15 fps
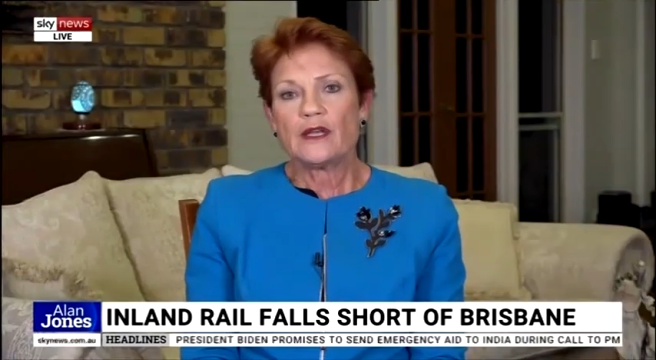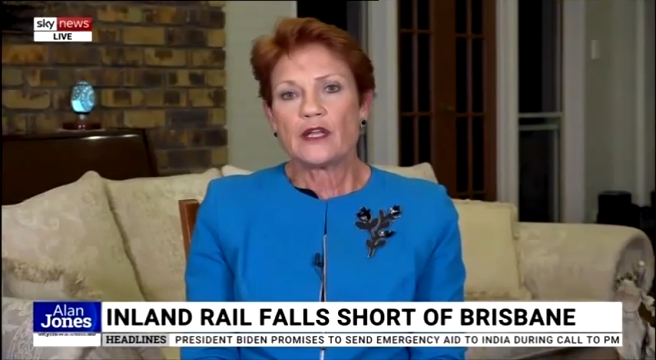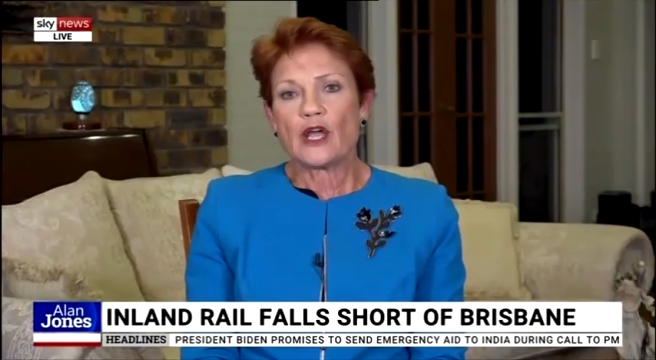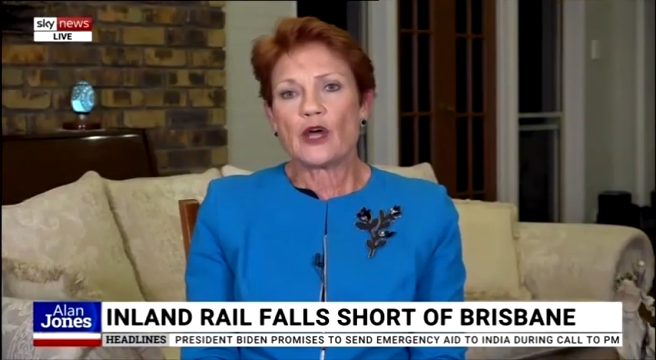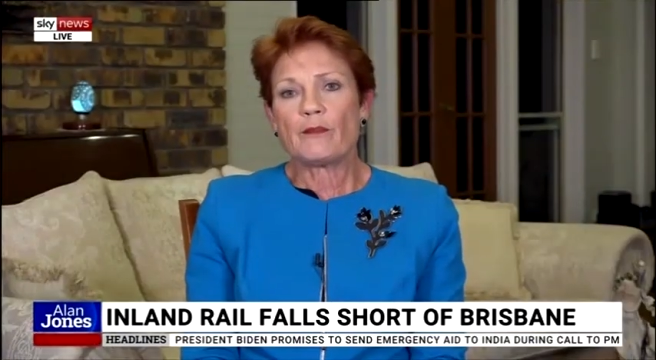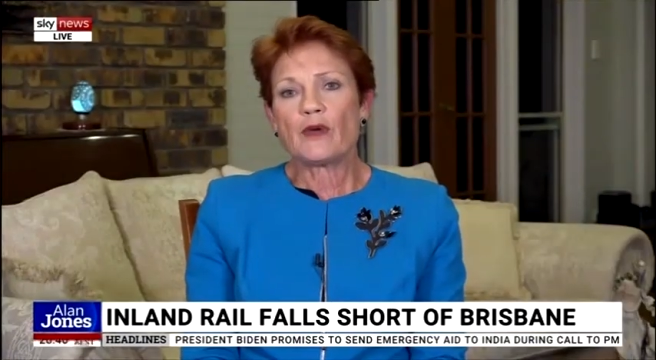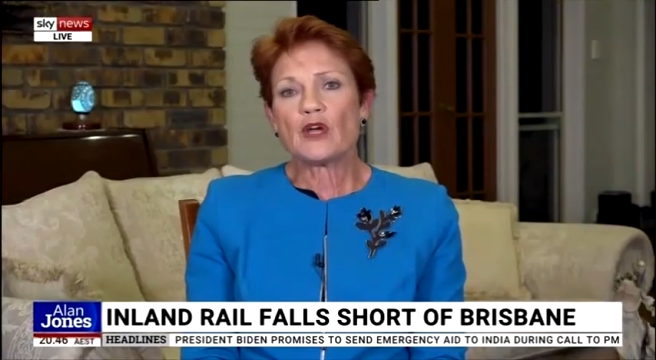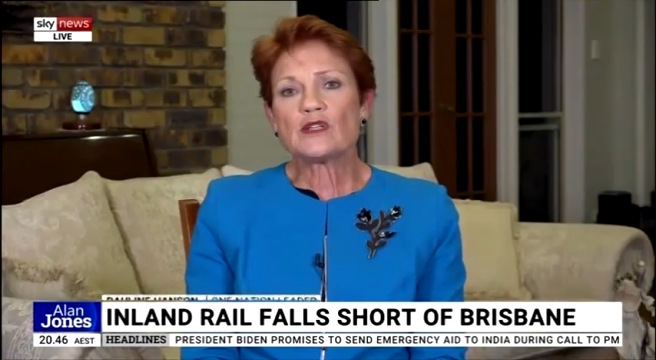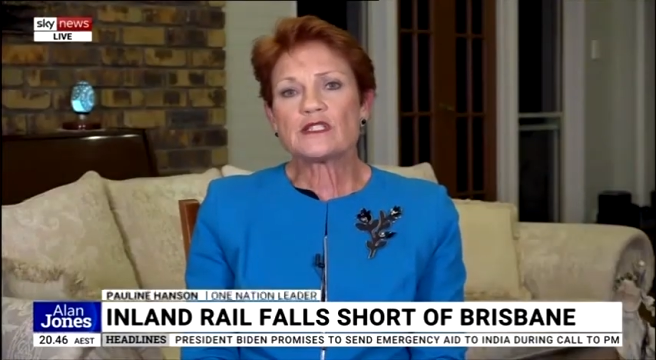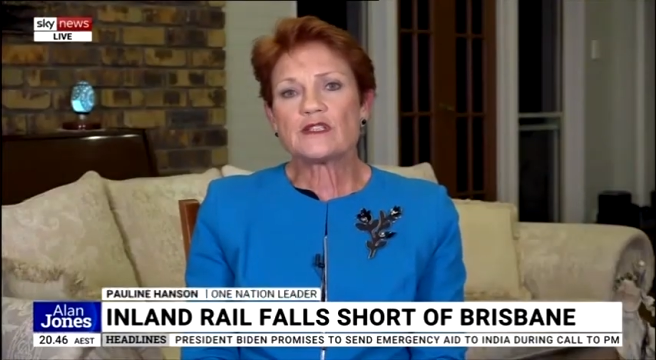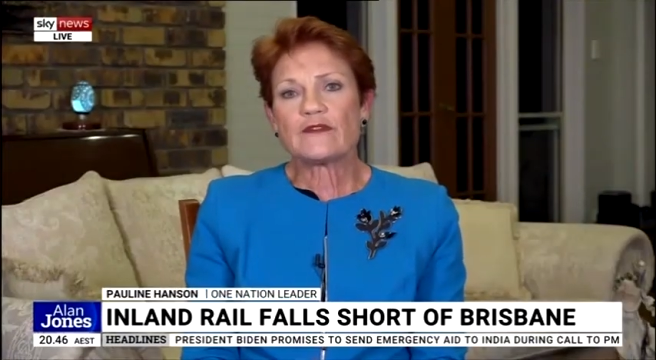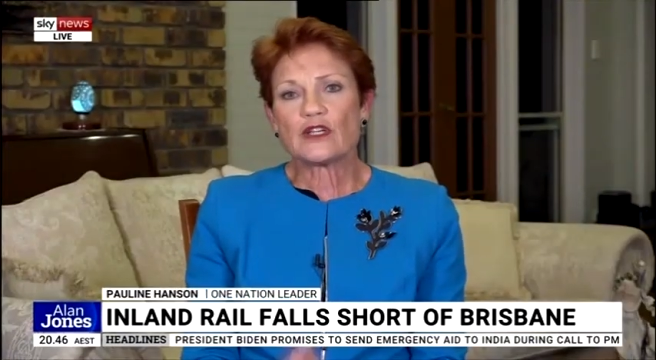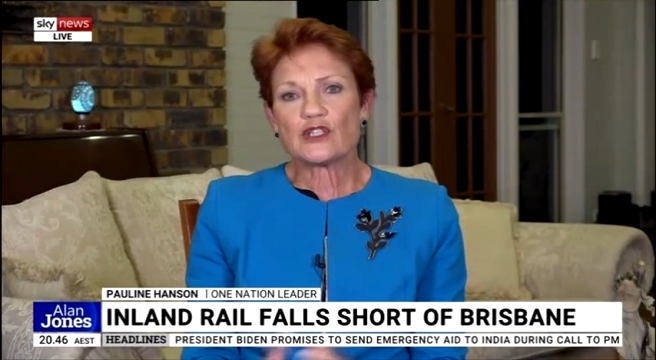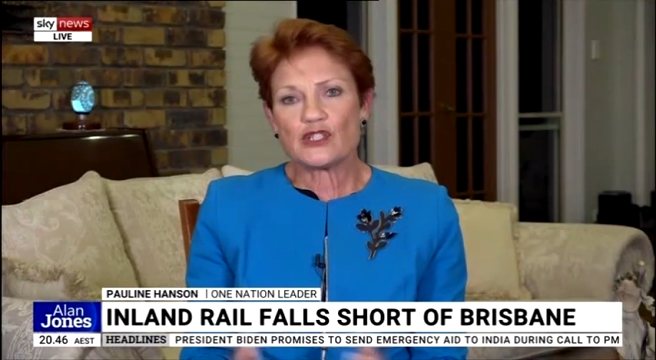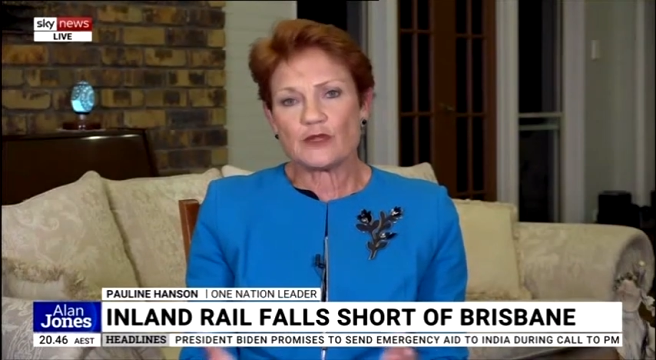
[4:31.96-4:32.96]
Now, most
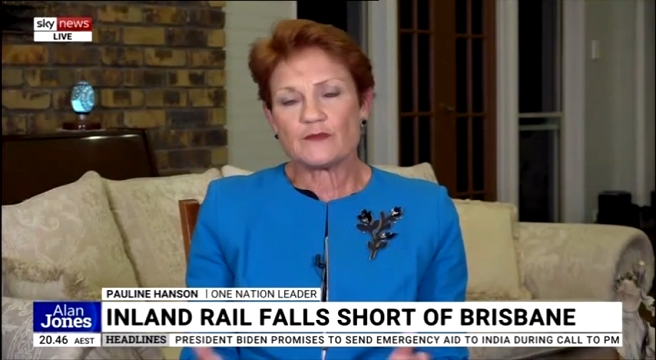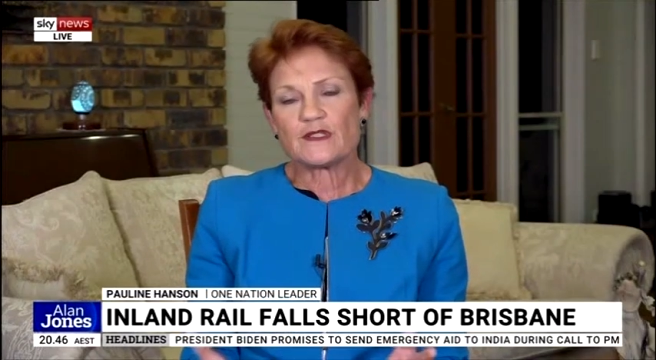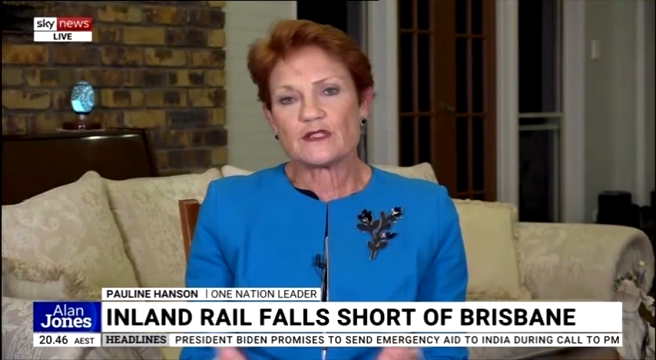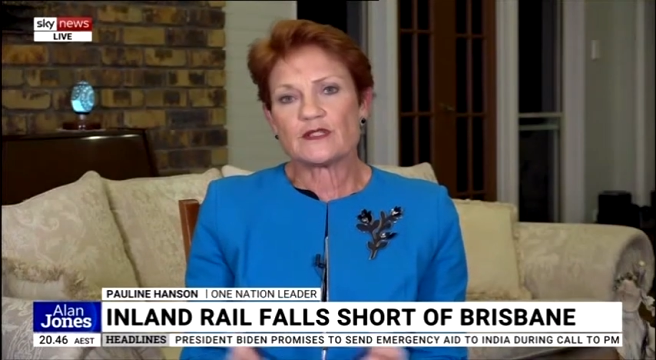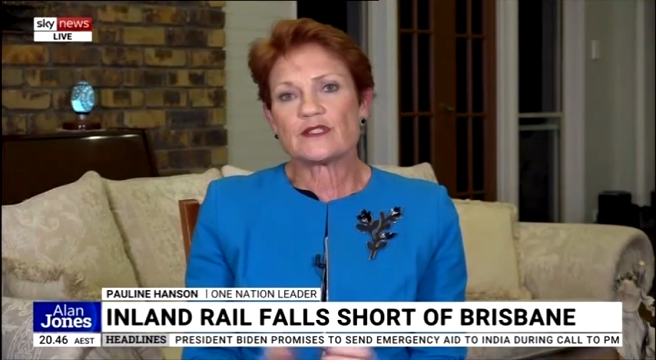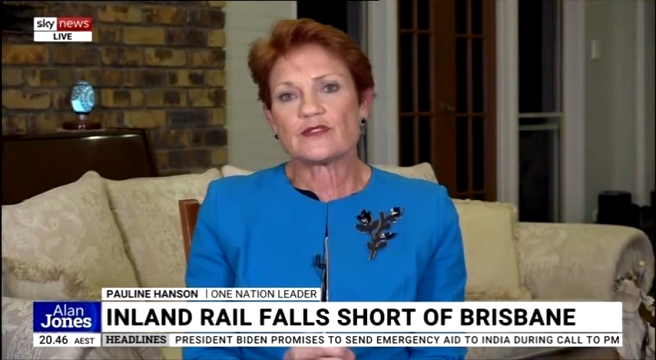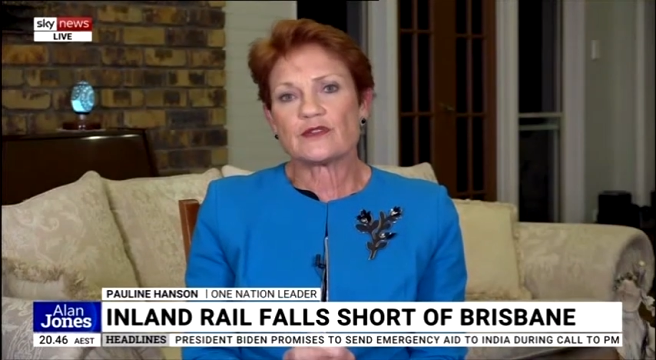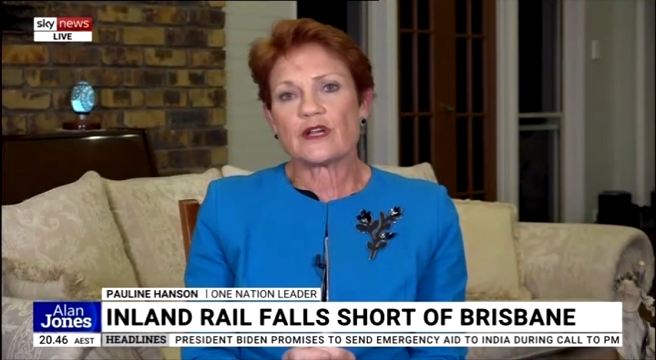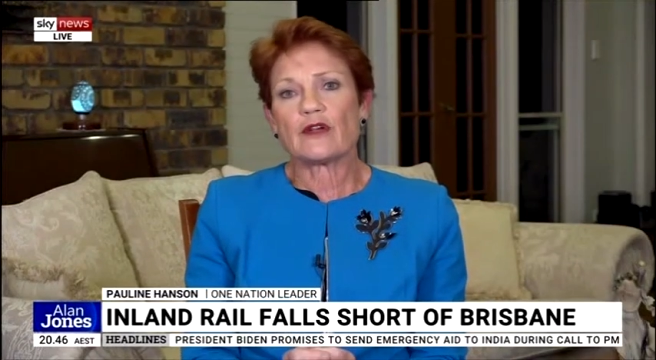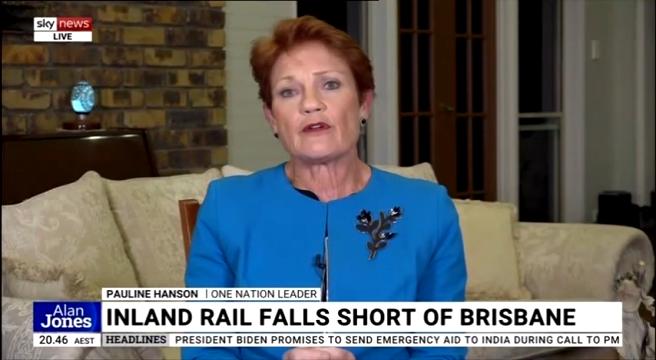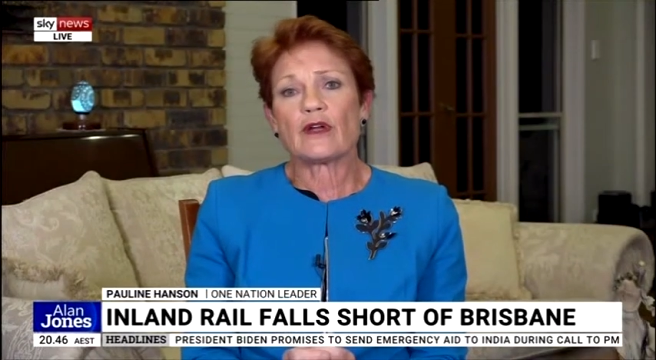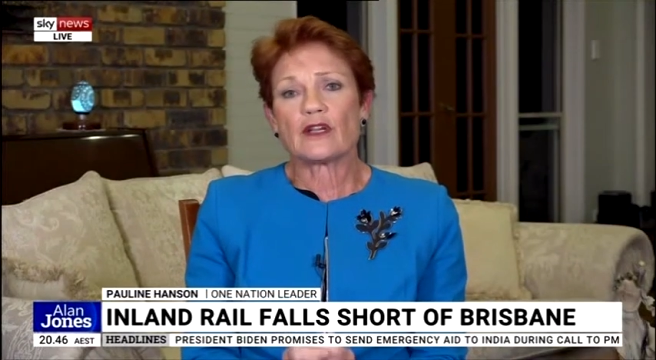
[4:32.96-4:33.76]
of our ships in Australia are